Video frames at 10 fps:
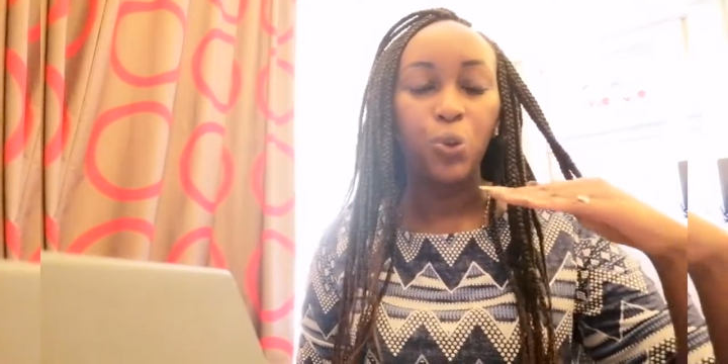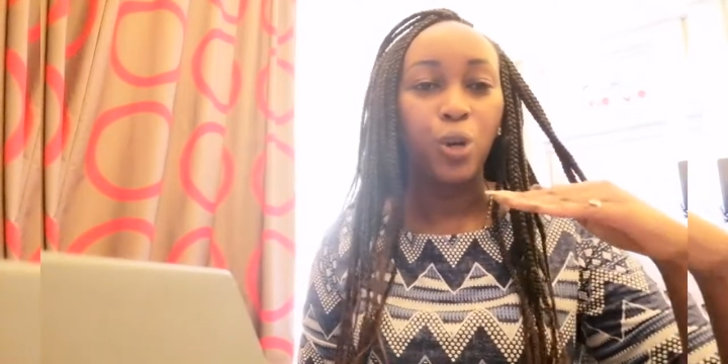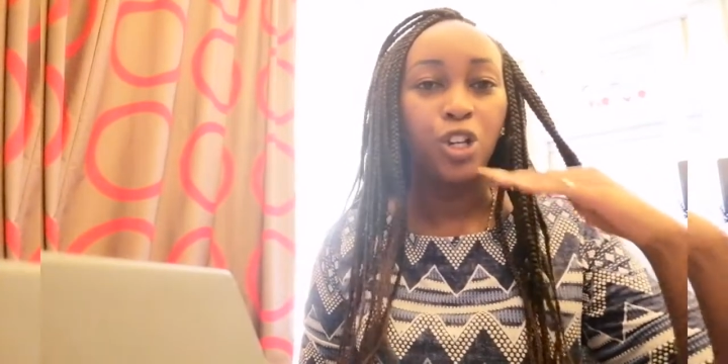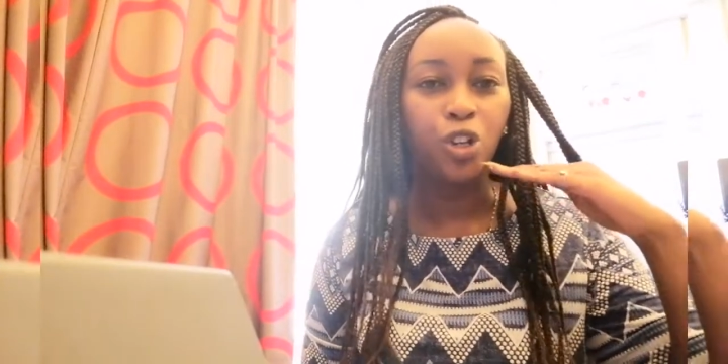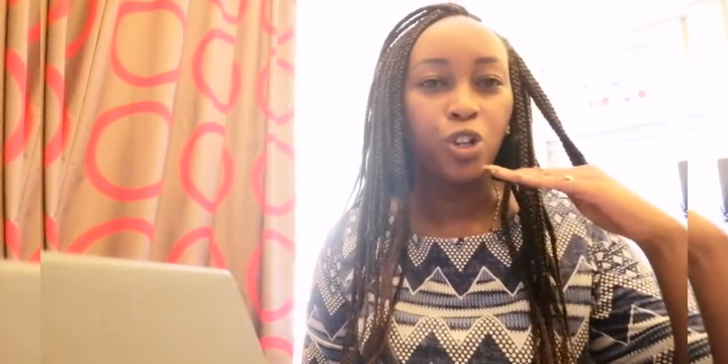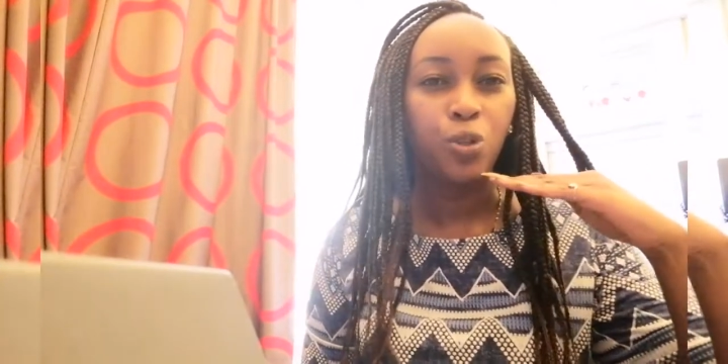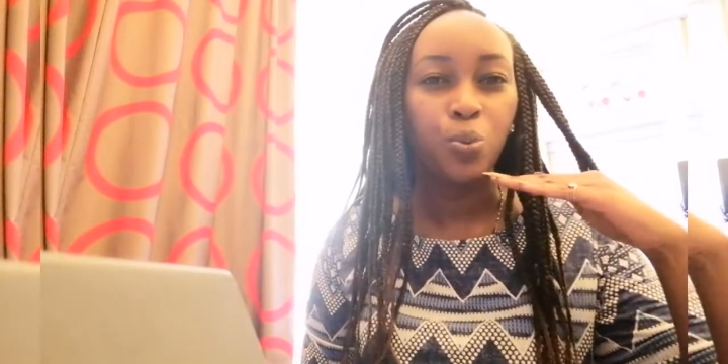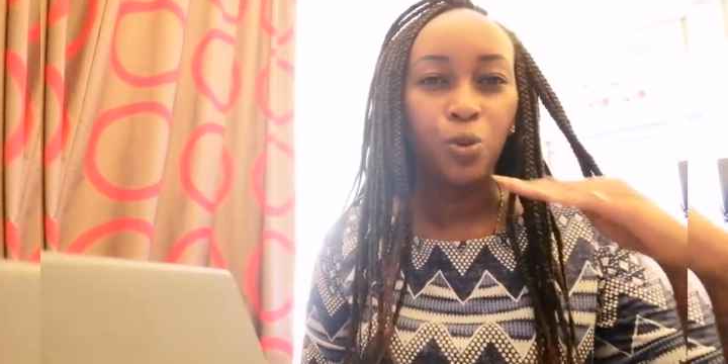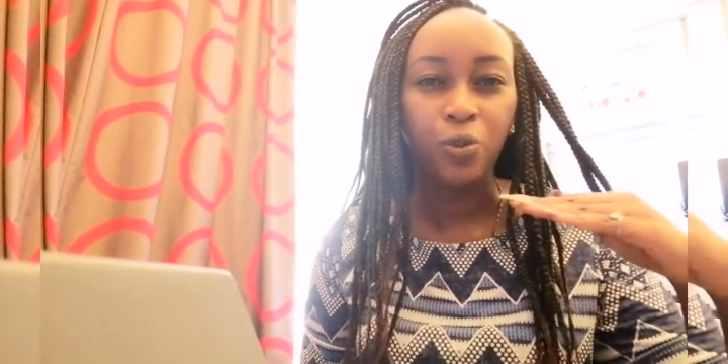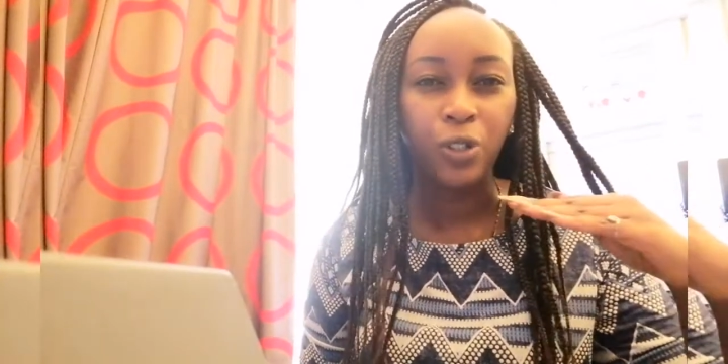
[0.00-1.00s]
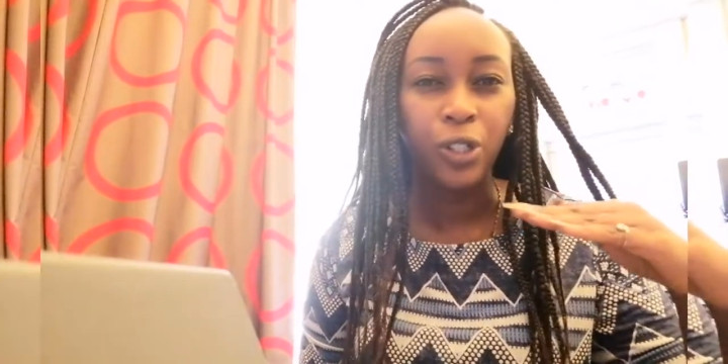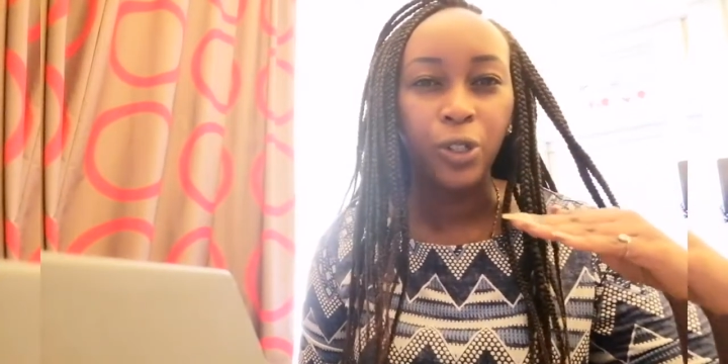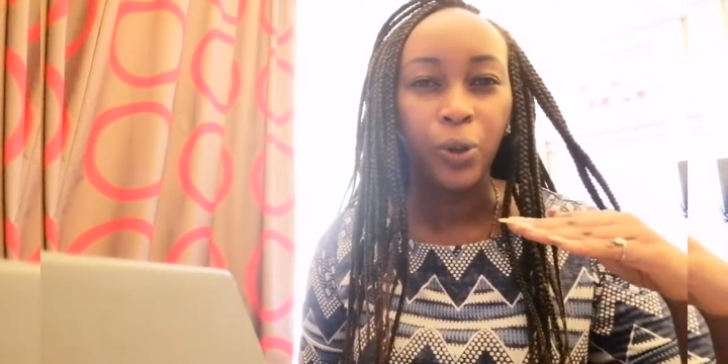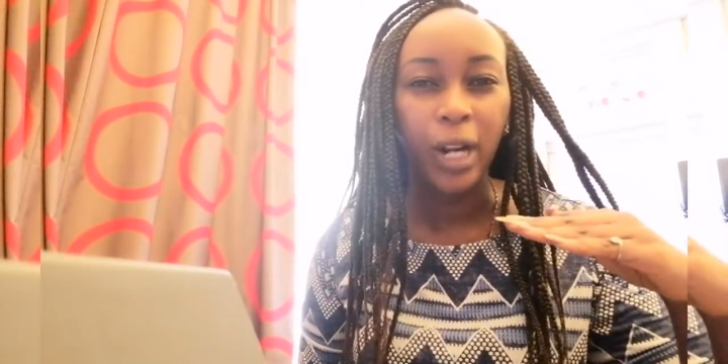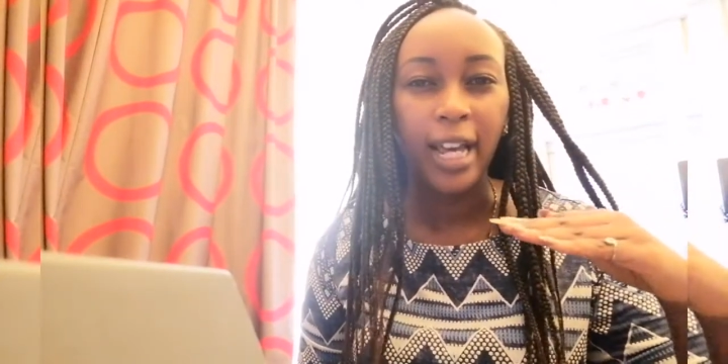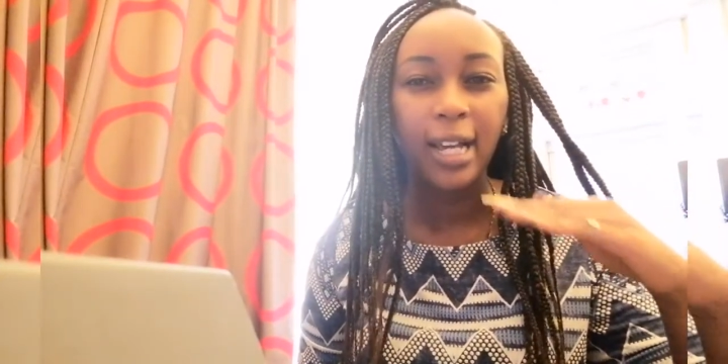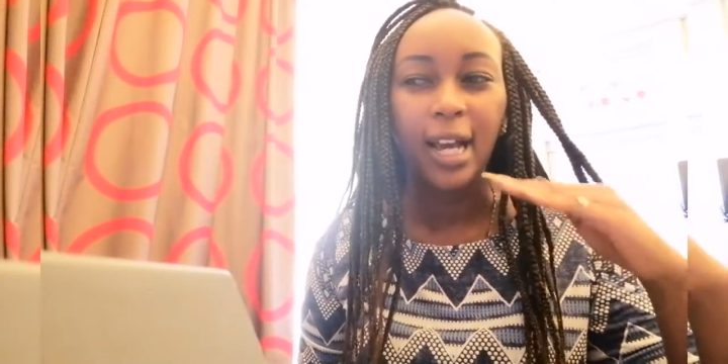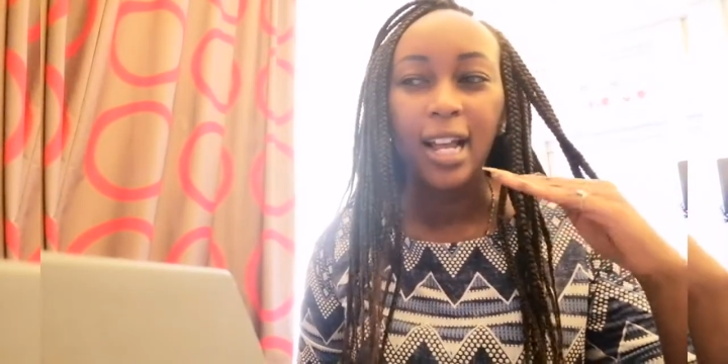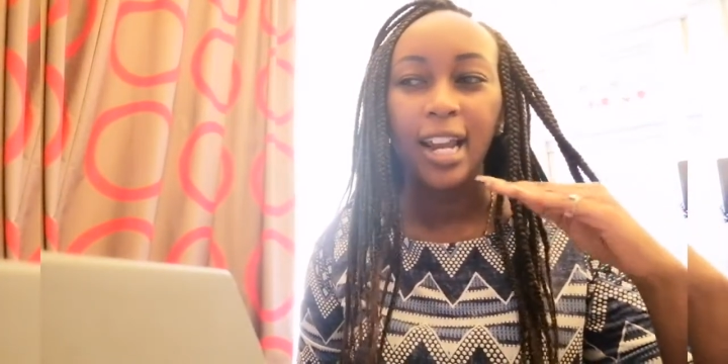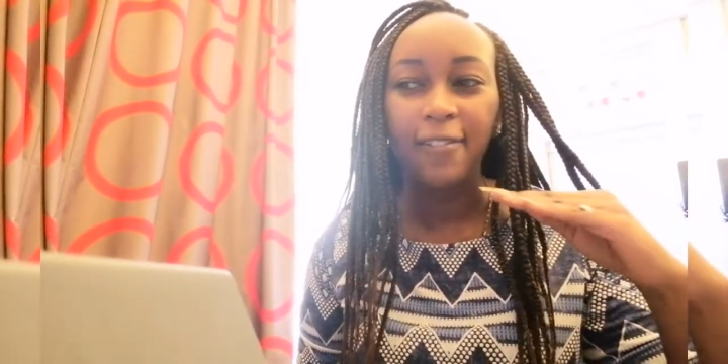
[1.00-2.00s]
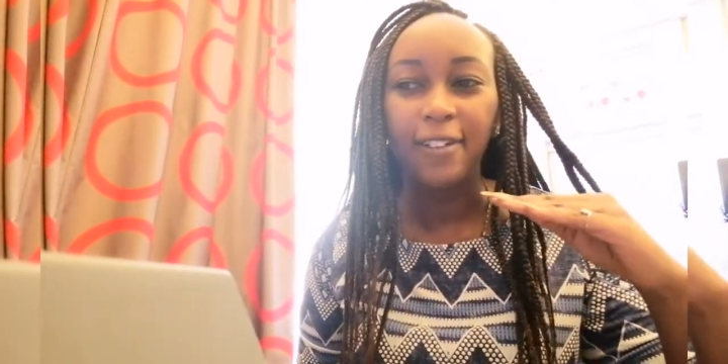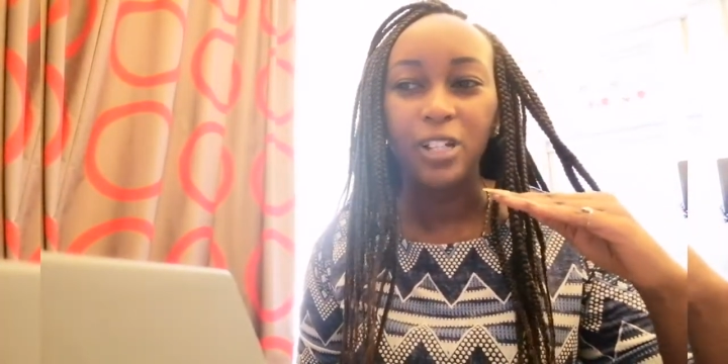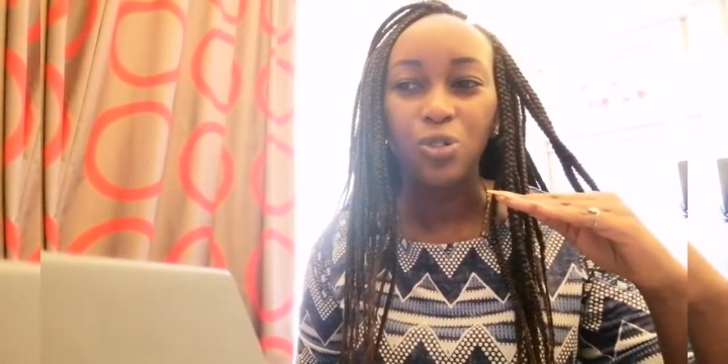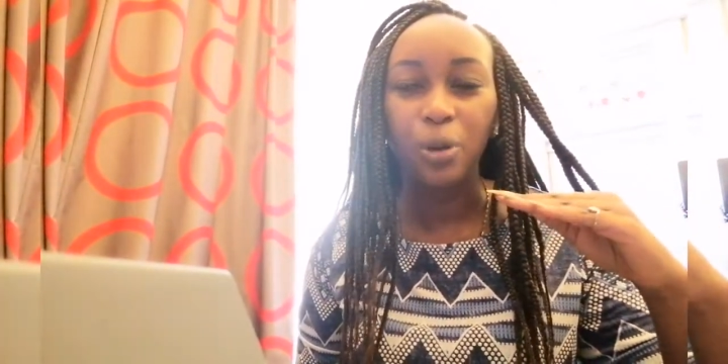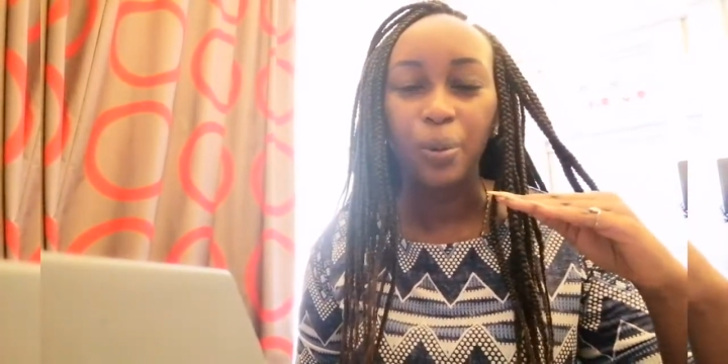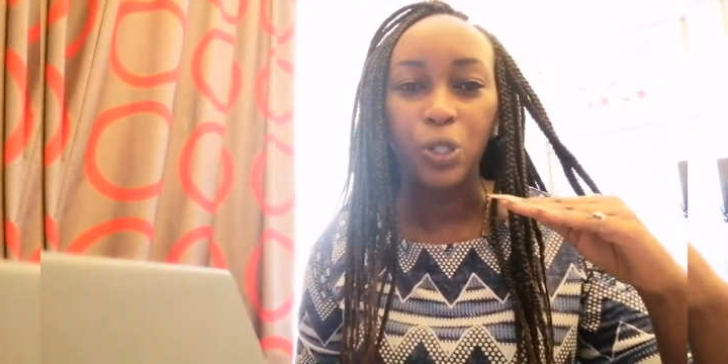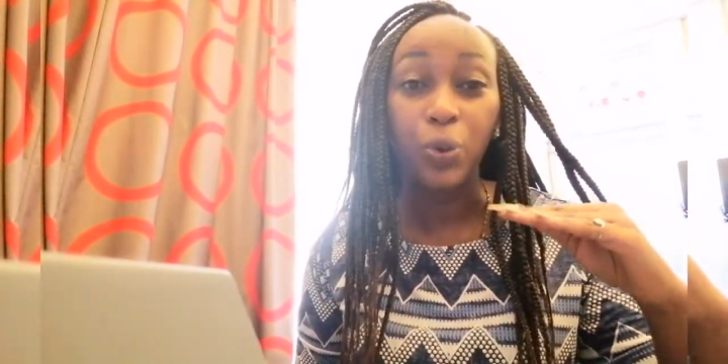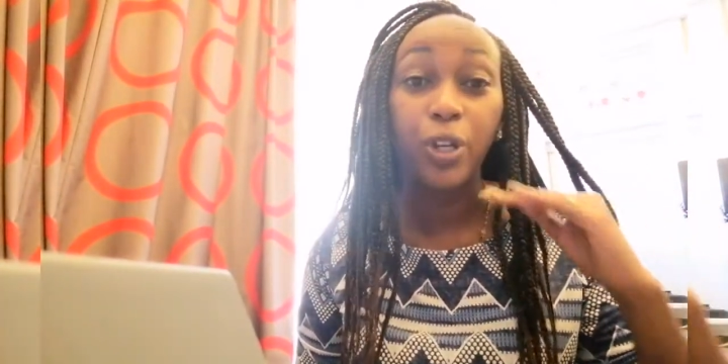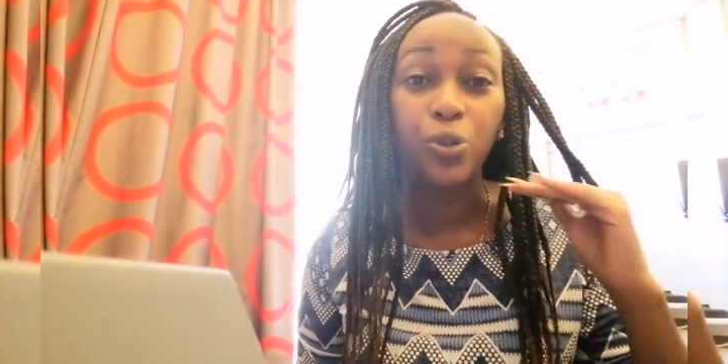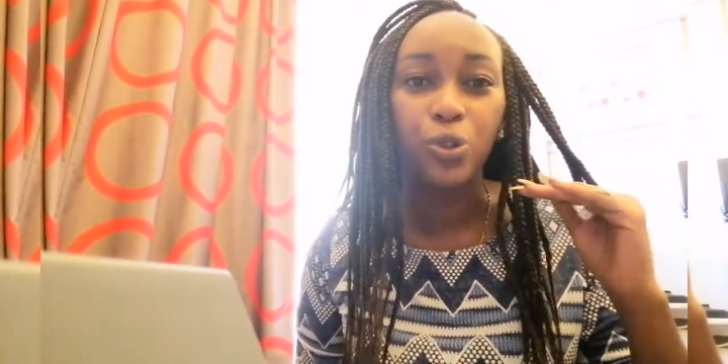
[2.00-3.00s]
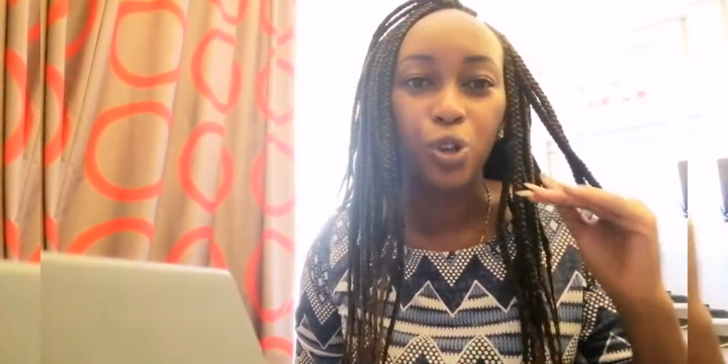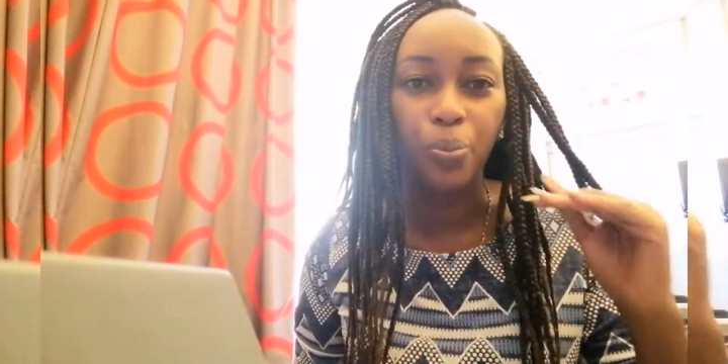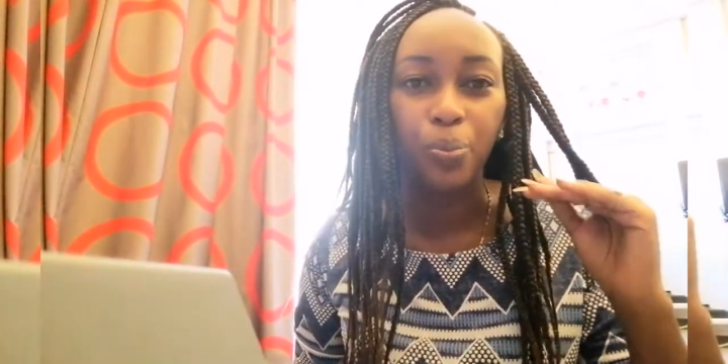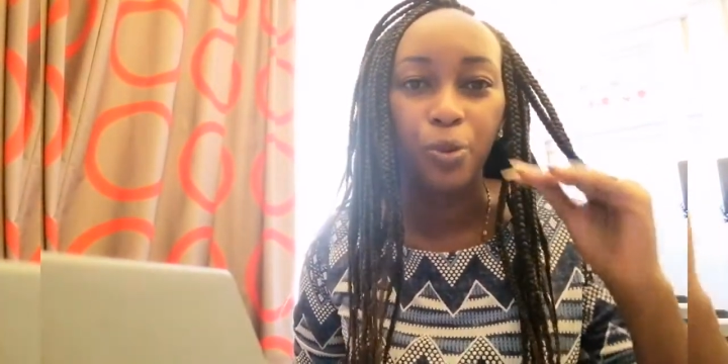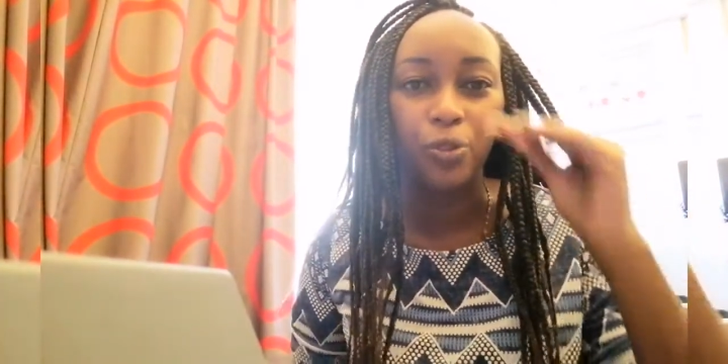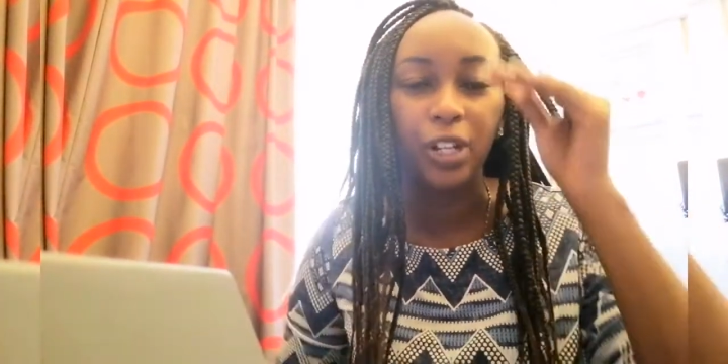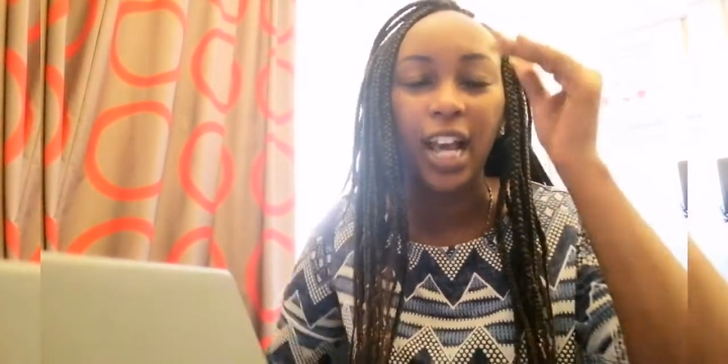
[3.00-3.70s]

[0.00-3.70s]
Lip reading: when you're not moving, you know, like life gets to a point where you stop moving.